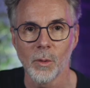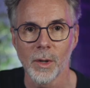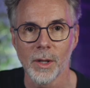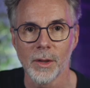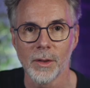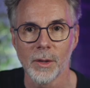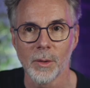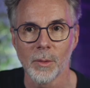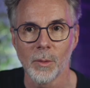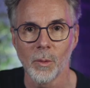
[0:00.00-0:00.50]

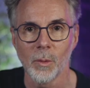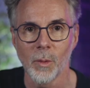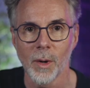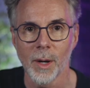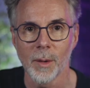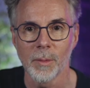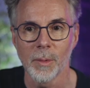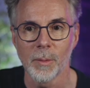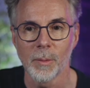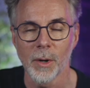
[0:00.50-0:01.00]
with the
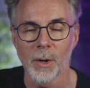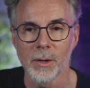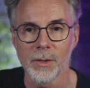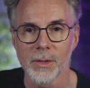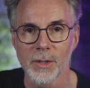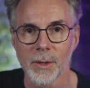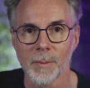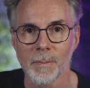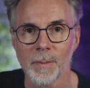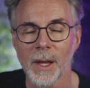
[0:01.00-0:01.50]
web
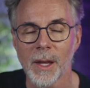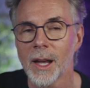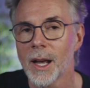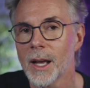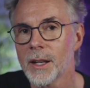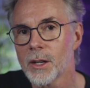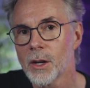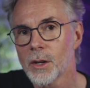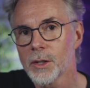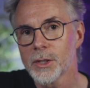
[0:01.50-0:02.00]
browser.
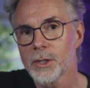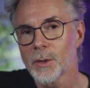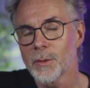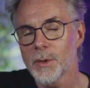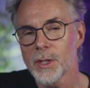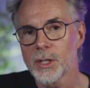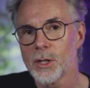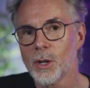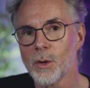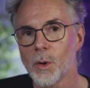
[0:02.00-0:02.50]
And also
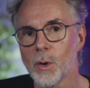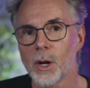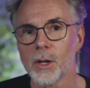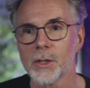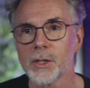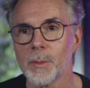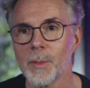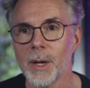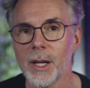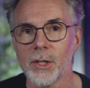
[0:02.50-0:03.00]
there's no
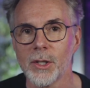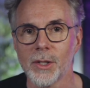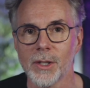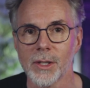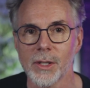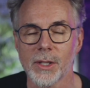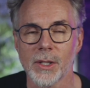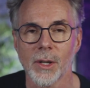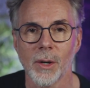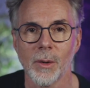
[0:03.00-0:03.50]

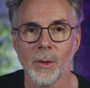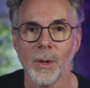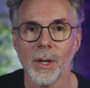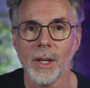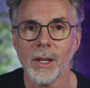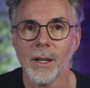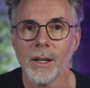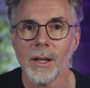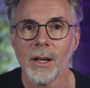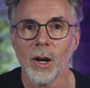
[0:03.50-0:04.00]
automation. So
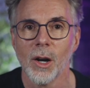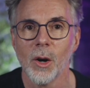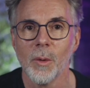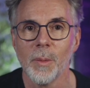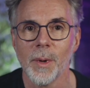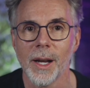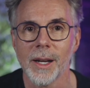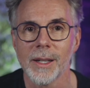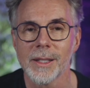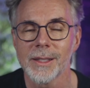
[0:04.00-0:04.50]

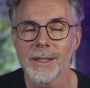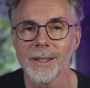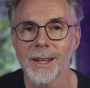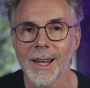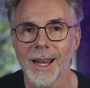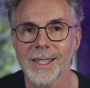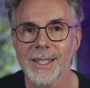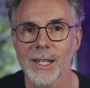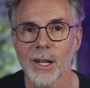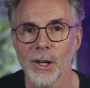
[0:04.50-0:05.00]
OBS
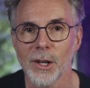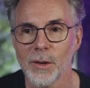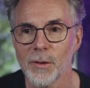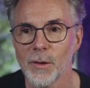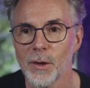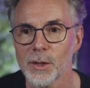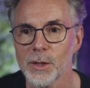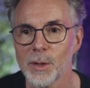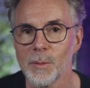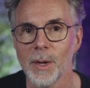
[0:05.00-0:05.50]
has a lot of
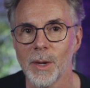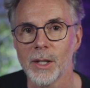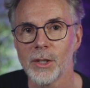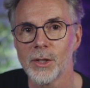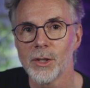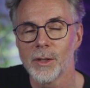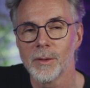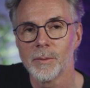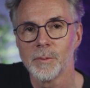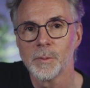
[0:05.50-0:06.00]

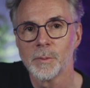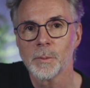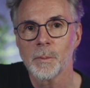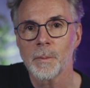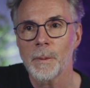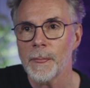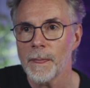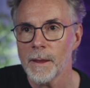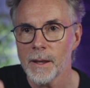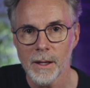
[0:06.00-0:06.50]
automation,
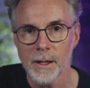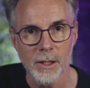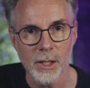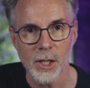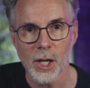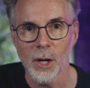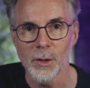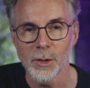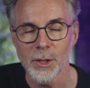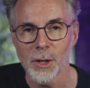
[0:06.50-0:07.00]

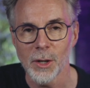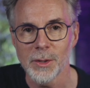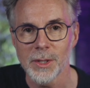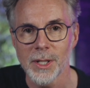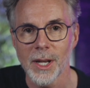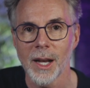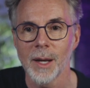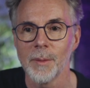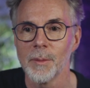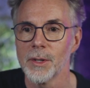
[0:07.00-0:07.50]
countdown
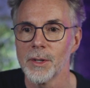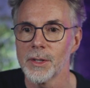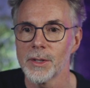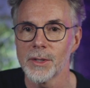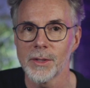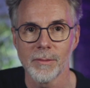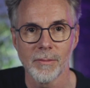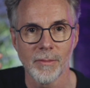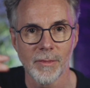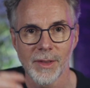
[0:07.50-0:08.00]

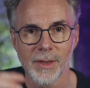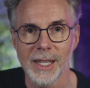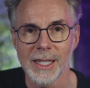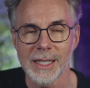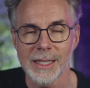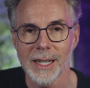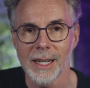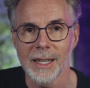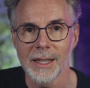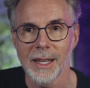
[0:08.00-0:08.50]
timers,
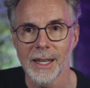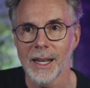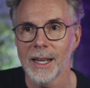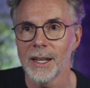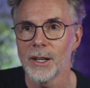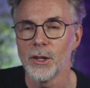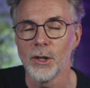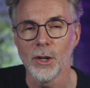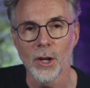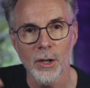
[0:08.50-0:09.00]
things like
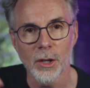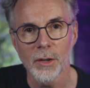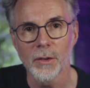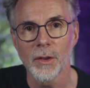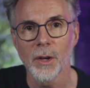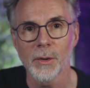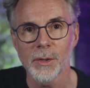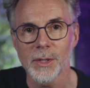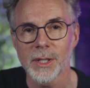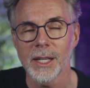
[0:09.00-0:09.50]
that. None of
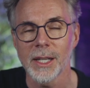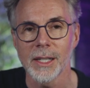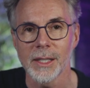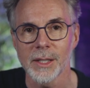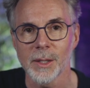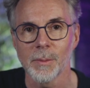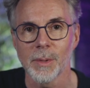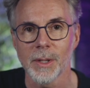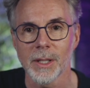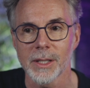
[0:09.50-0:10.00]
those
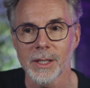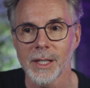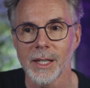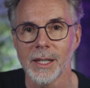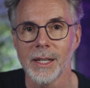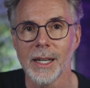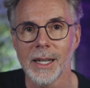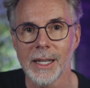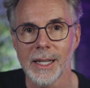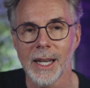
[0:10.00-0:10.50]
things are built
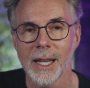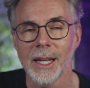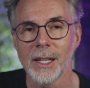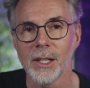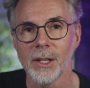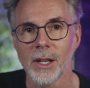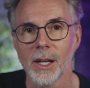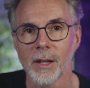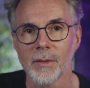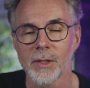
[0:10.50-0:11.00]
in.
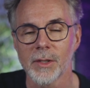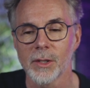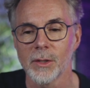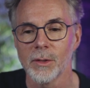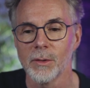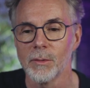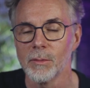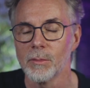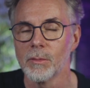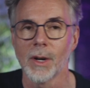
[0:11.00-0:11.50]
Again, you'd have
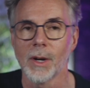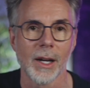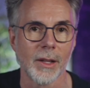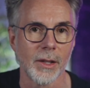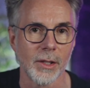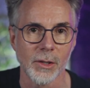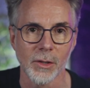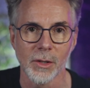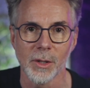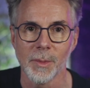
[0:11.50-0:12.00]
to
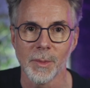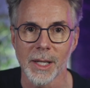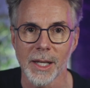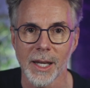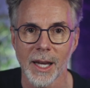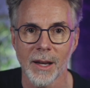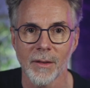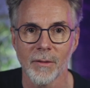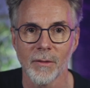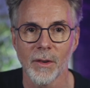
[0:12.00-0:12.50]
either do them in
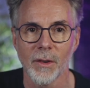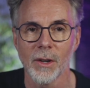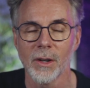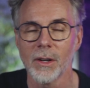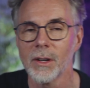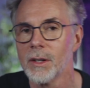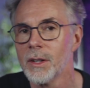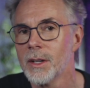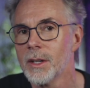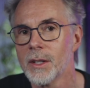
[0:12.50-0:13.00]

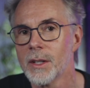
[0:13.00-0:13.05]
Canva,